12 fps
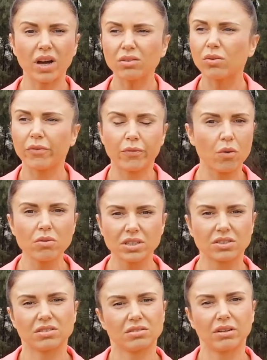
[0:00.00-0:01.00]
I look
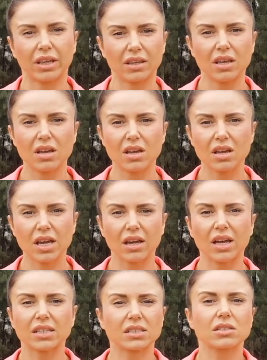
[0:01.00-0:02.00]
forward to doing
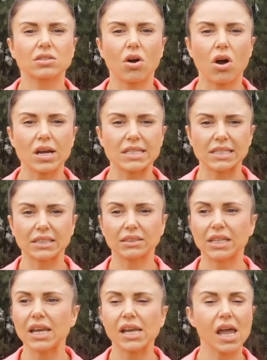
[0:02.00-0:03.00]
exercise
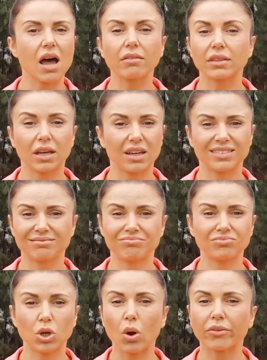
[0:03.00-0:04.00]
and getting out there and
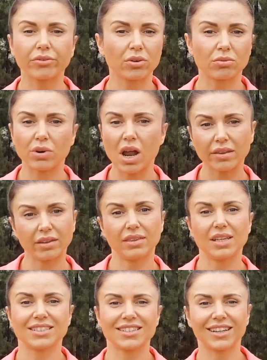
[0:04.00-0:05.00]
going for a run
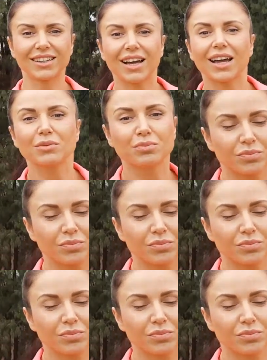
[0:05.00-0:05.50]
and things like that.